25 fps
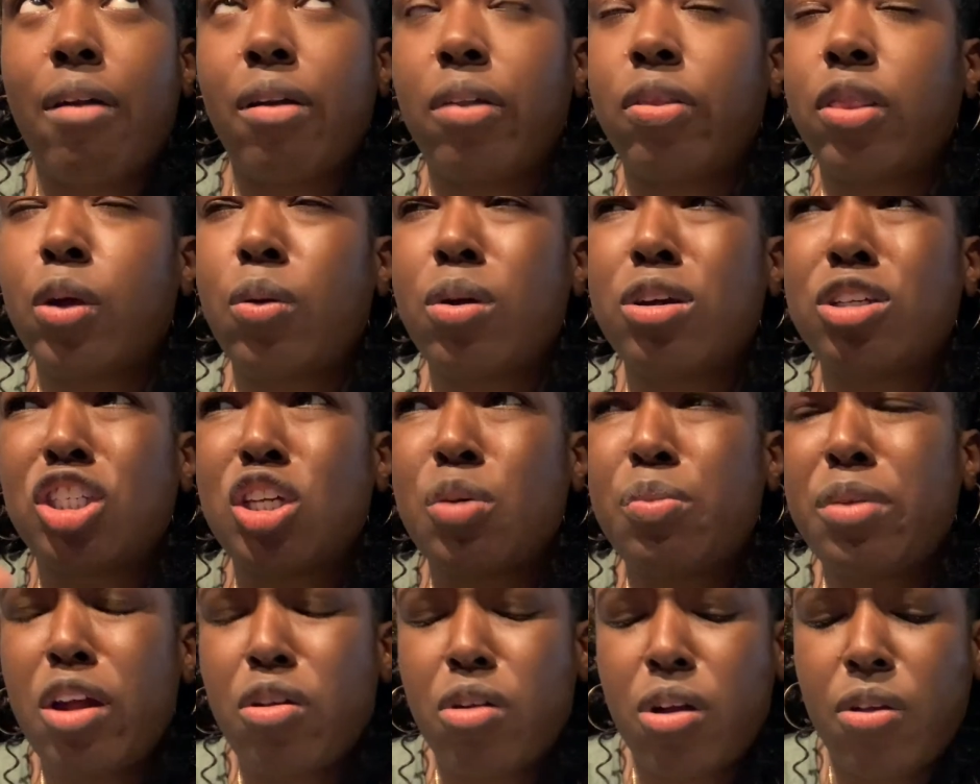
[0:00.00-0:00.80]
And there were so
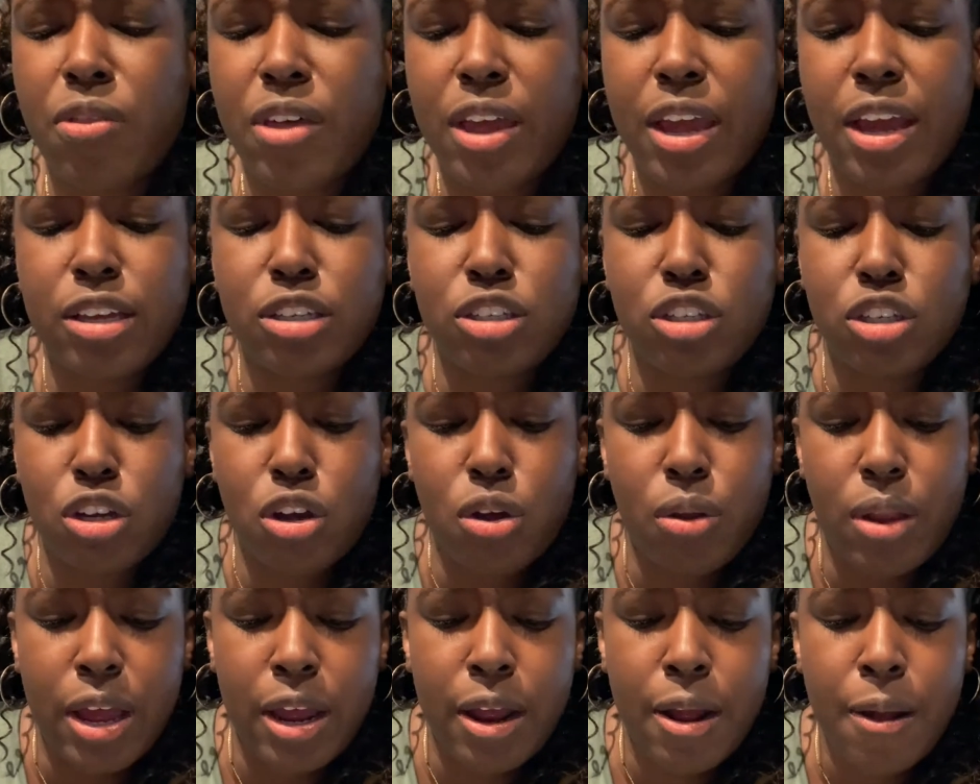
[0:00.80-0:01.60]
many other things, you know,
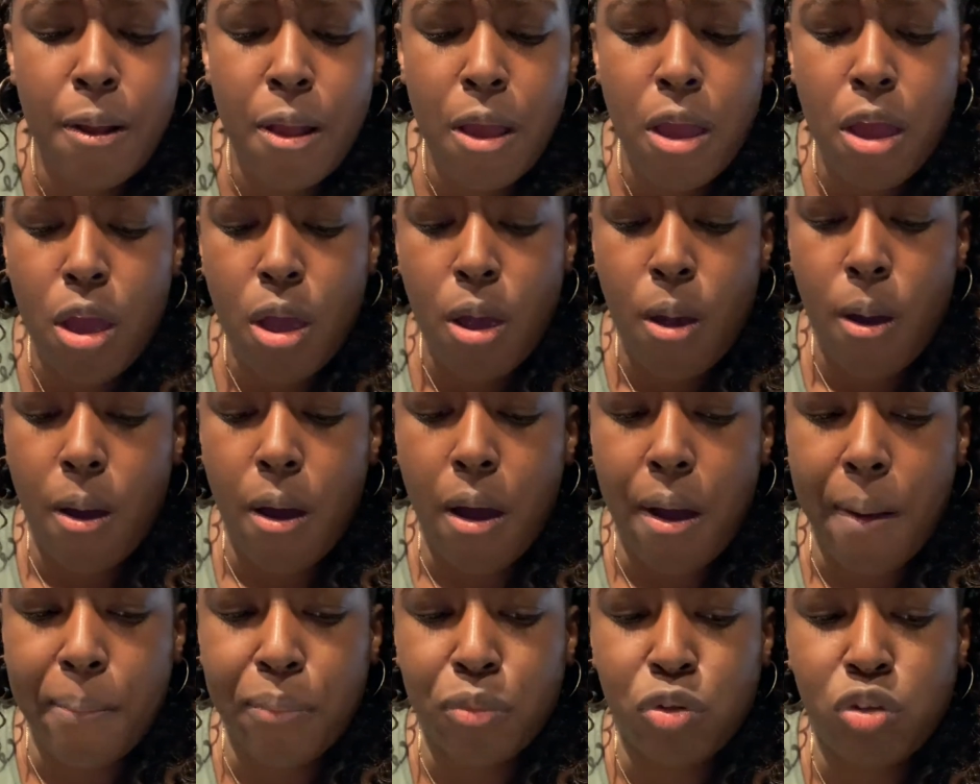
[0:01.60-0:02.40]
like
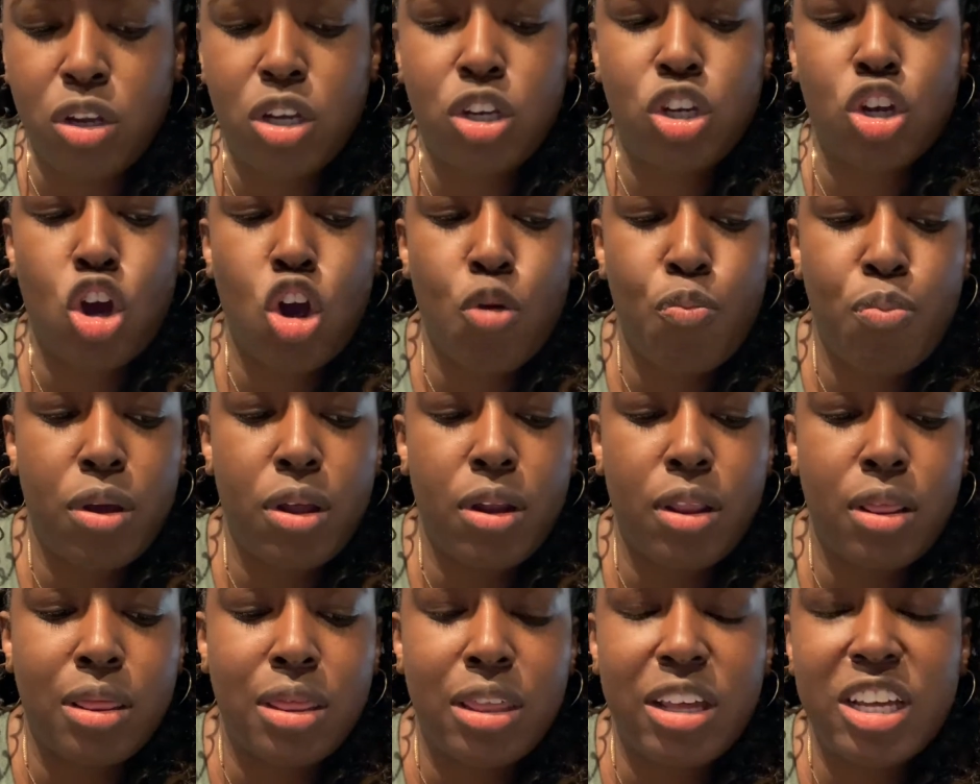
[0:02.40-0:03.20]
you need to
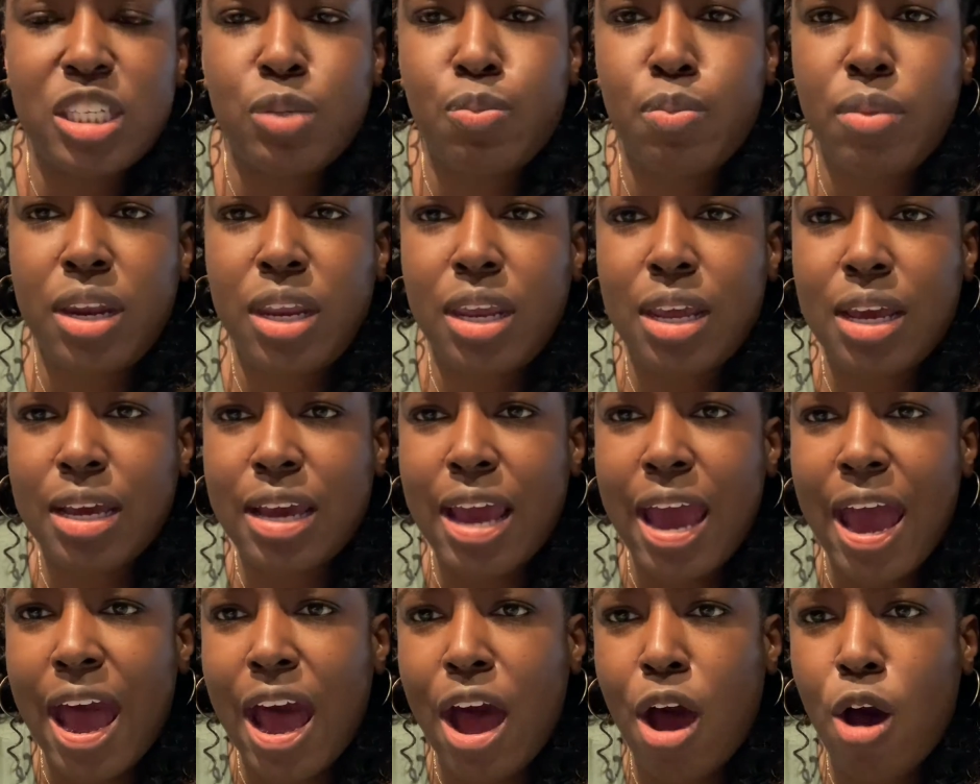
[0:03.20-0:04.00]
open this many
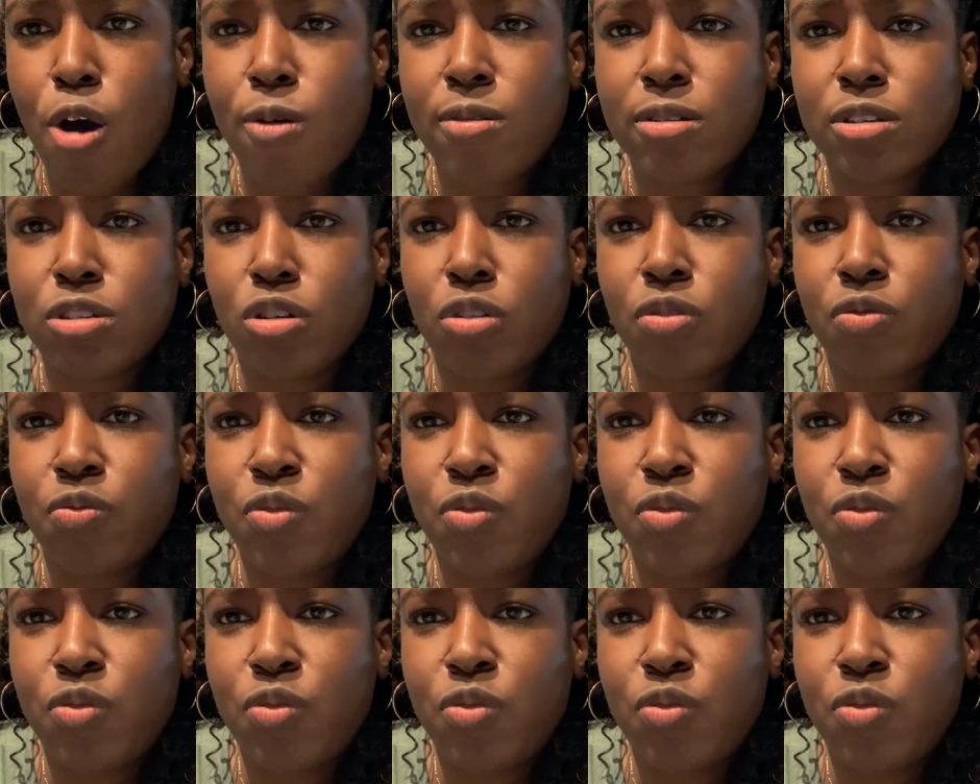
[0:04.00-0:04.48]
accounts or